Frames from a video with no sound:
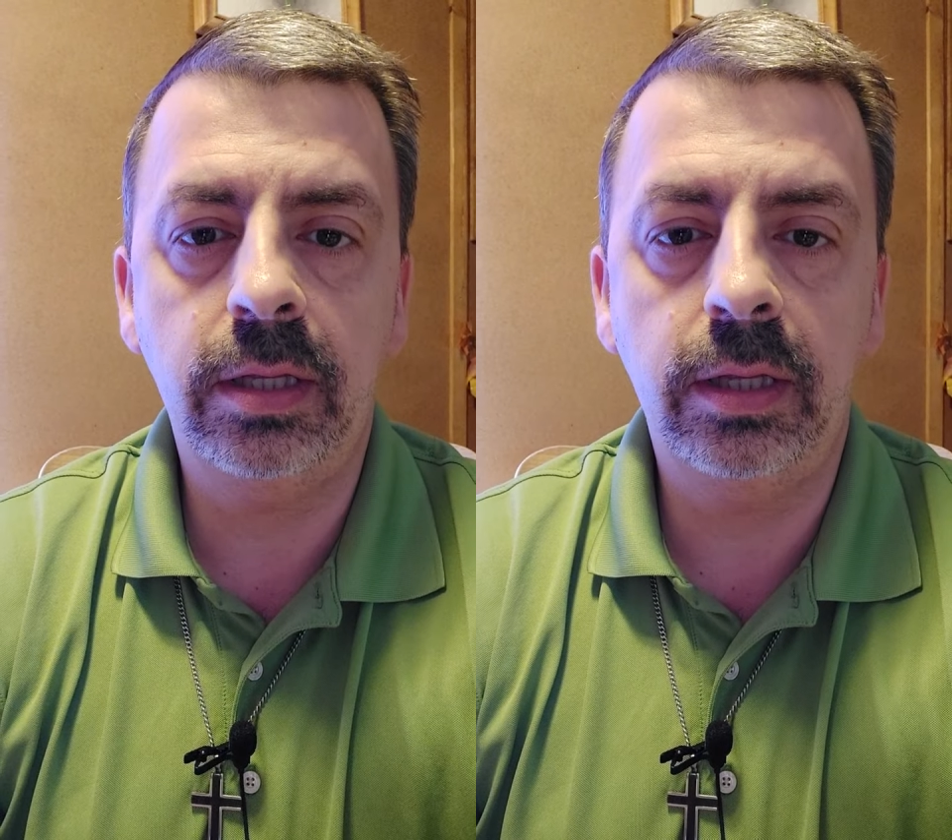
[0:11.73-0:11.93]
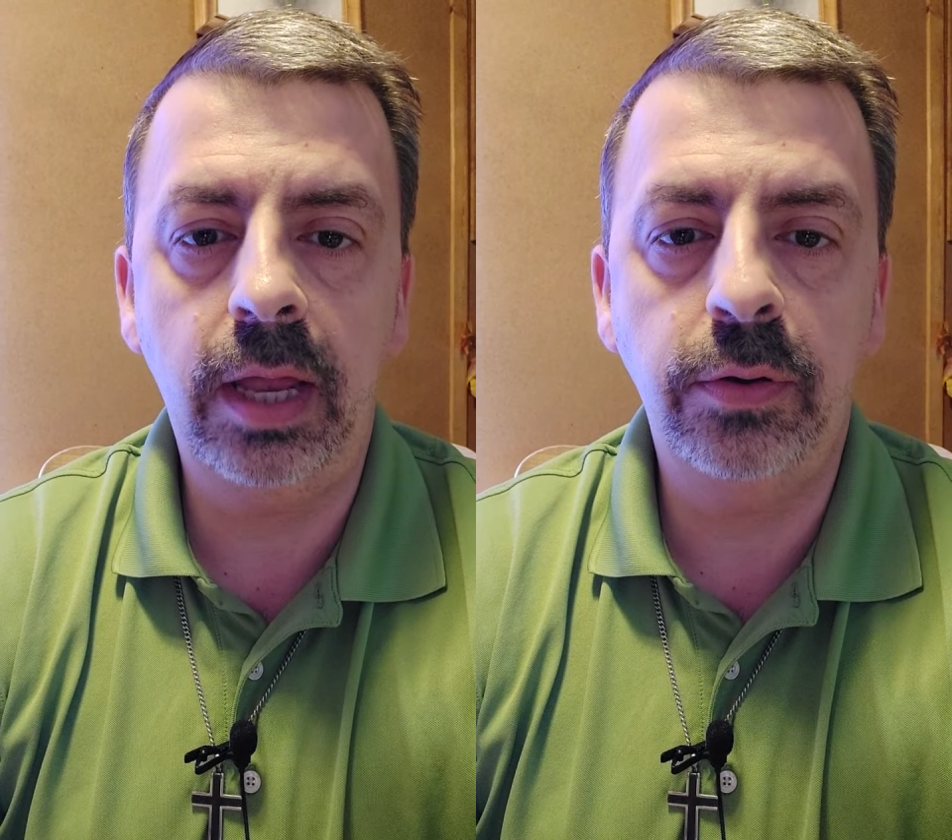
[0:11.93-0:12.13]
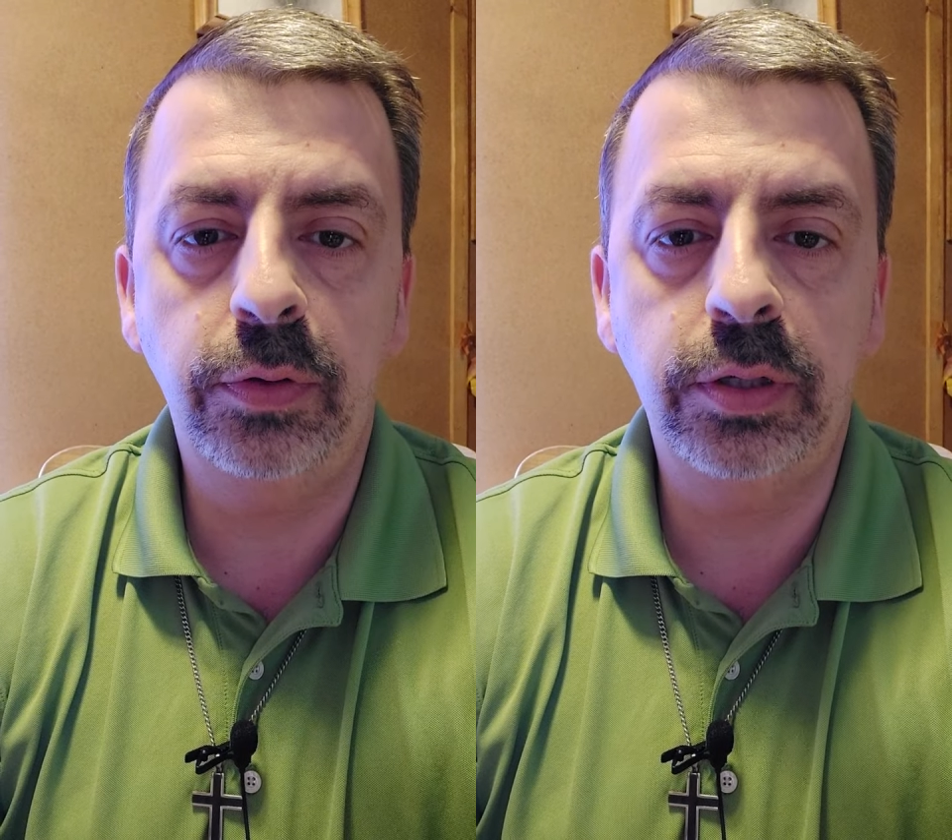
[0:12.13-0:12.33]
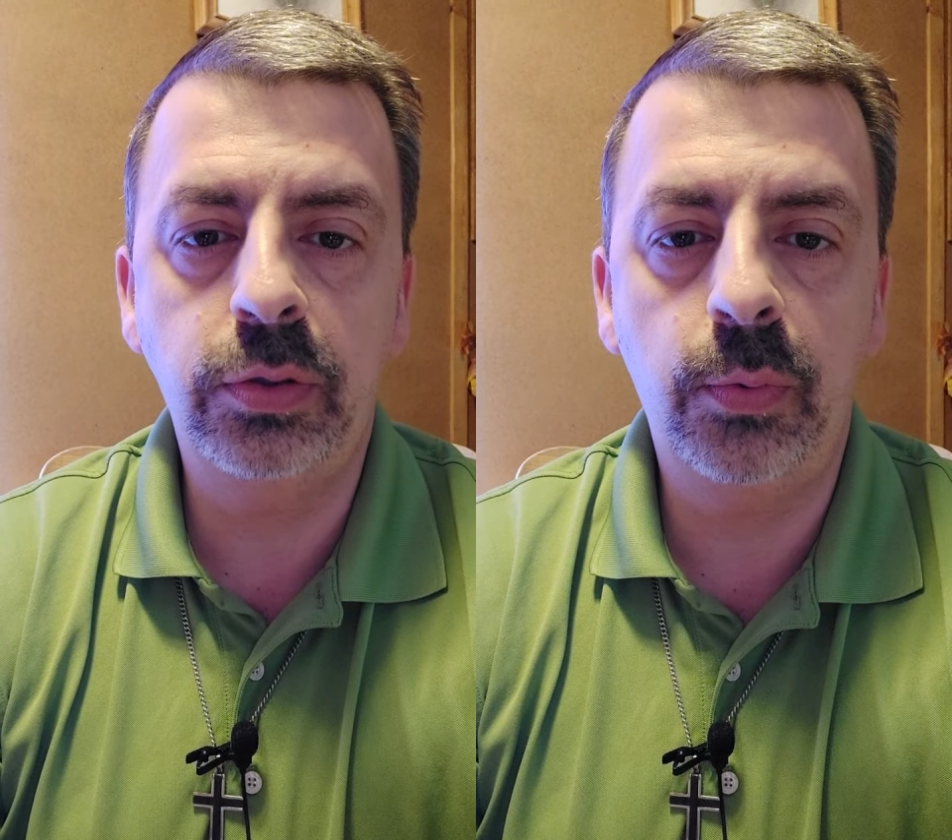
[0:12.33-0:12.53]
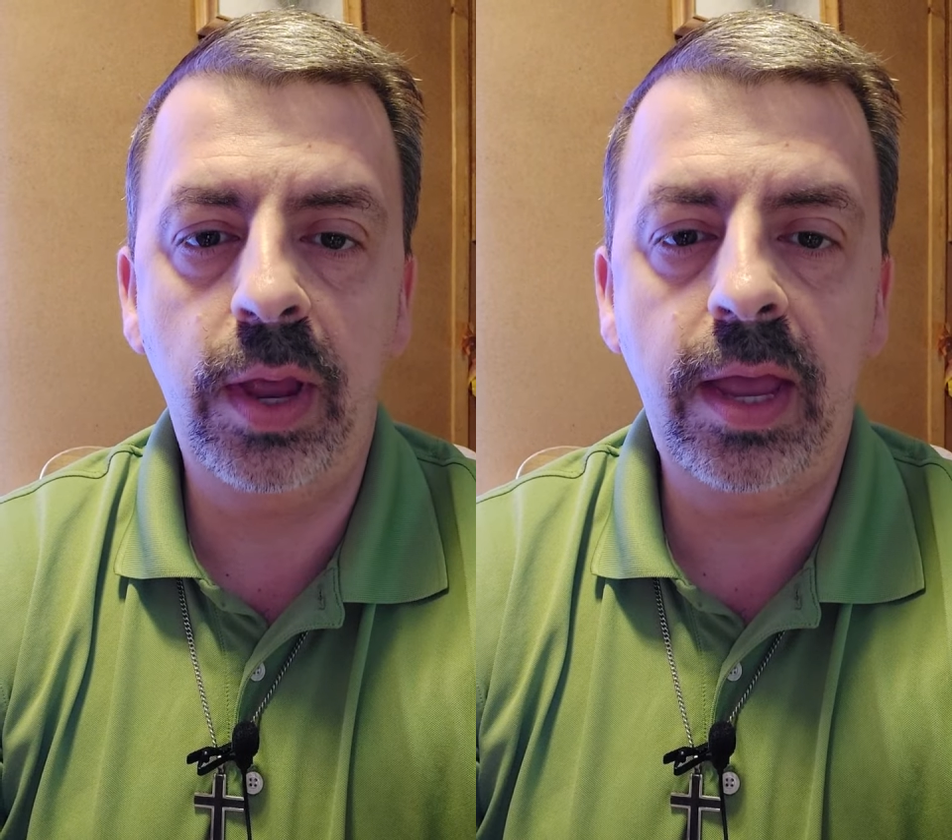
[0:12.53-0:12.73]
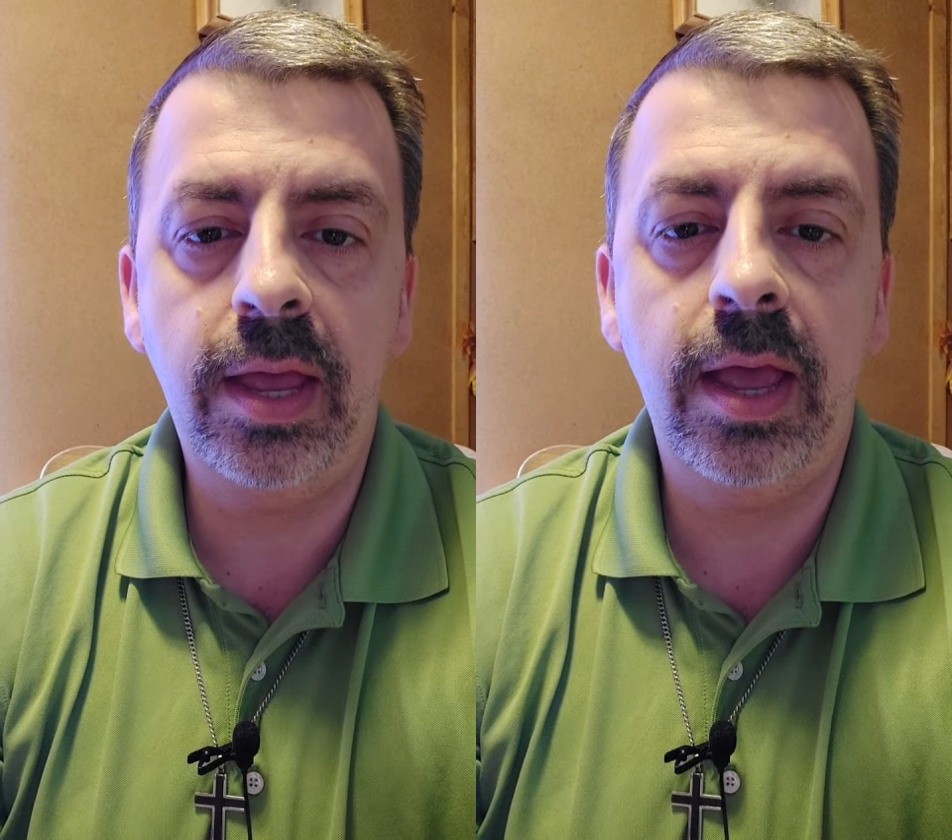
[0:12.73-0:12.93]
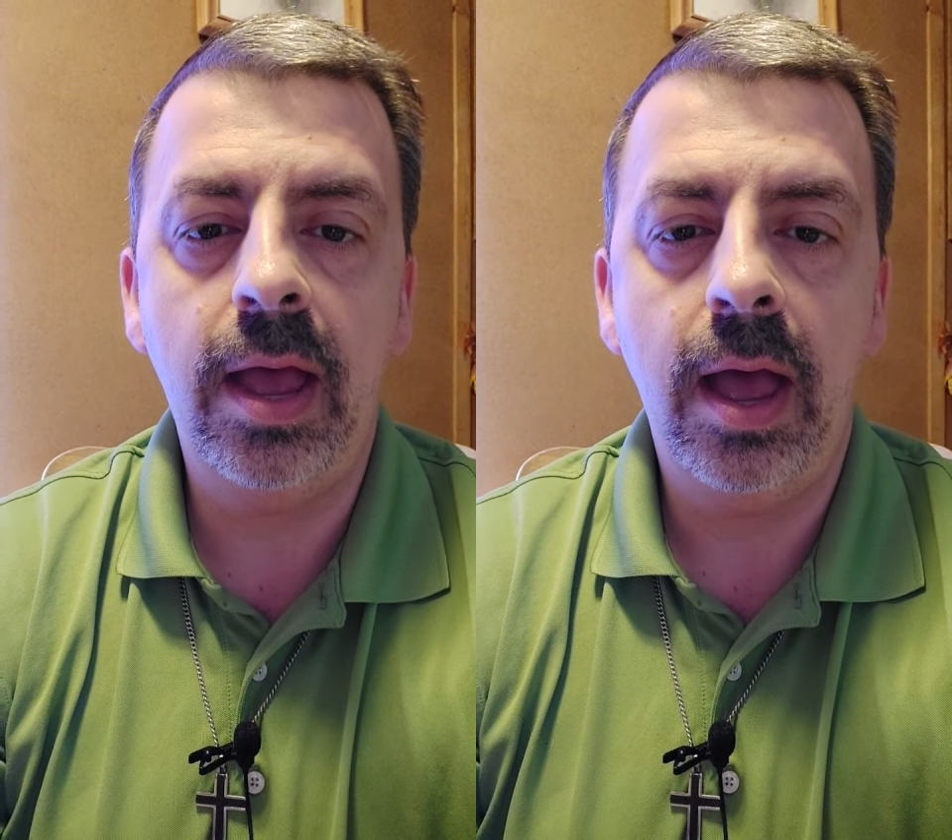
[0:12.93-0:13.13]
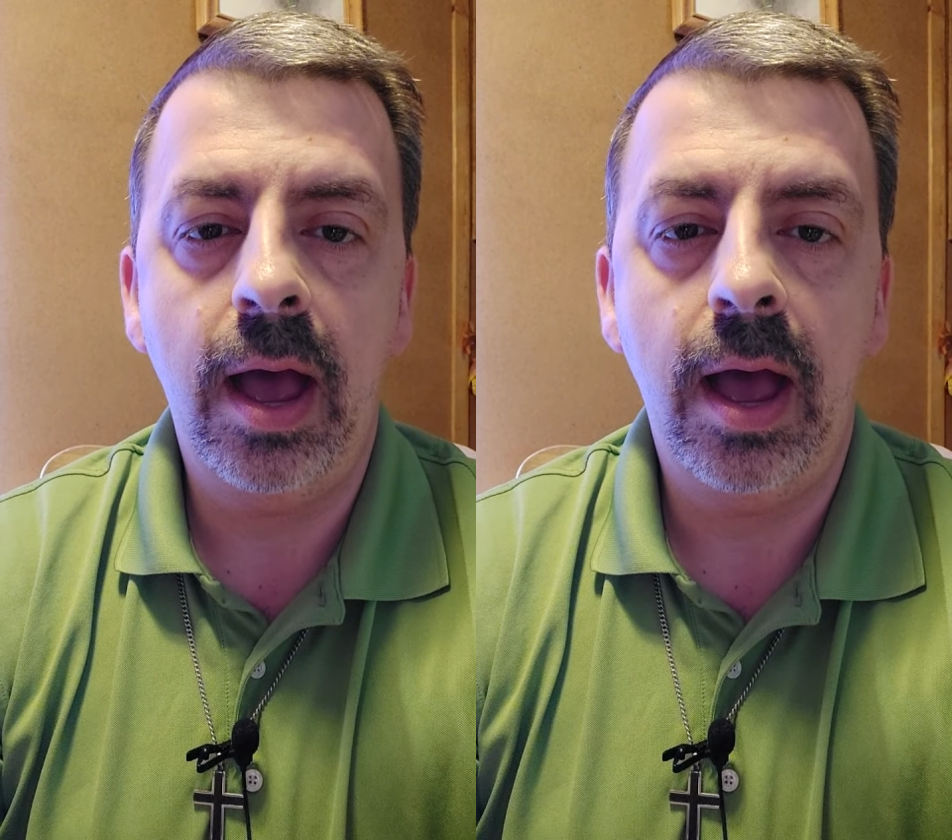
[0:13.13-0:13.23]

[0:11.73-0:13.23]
later this week,